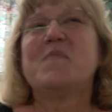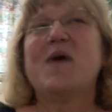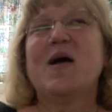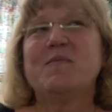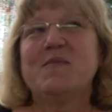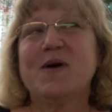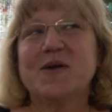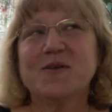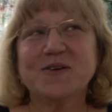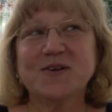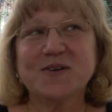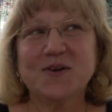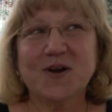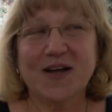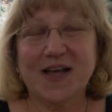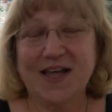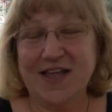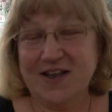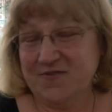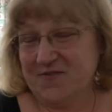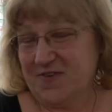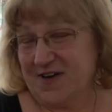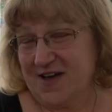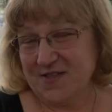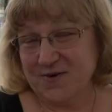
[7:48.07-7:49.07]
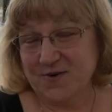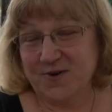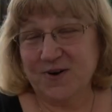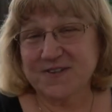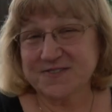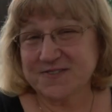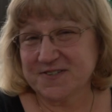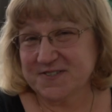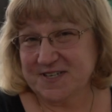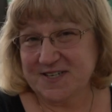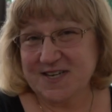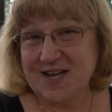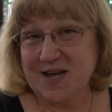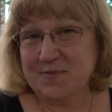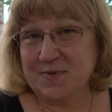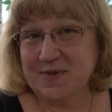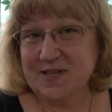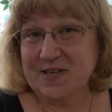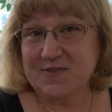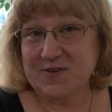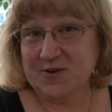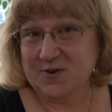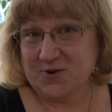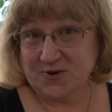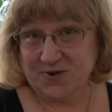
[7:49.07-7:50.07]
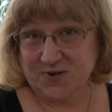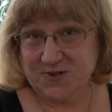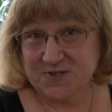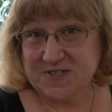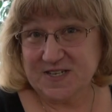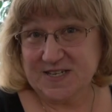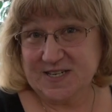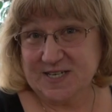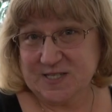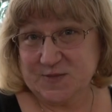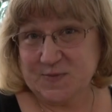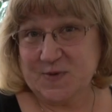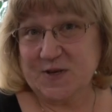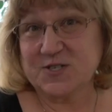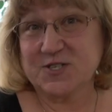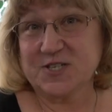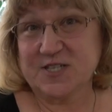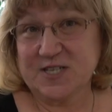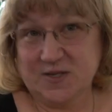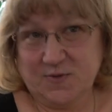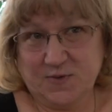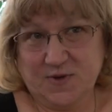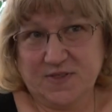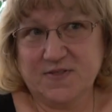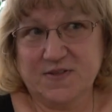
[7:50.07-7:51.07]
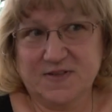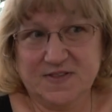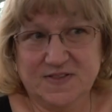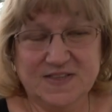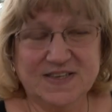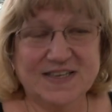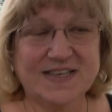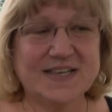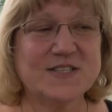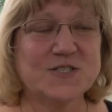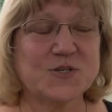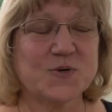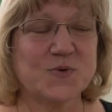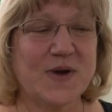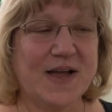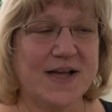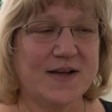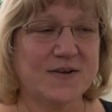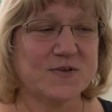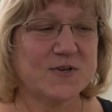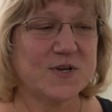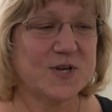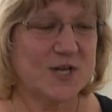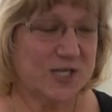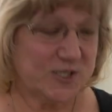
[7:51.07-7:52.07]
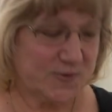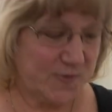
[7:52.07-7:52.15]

My mother and father also did not believe in cursing, especially with the, the kids around.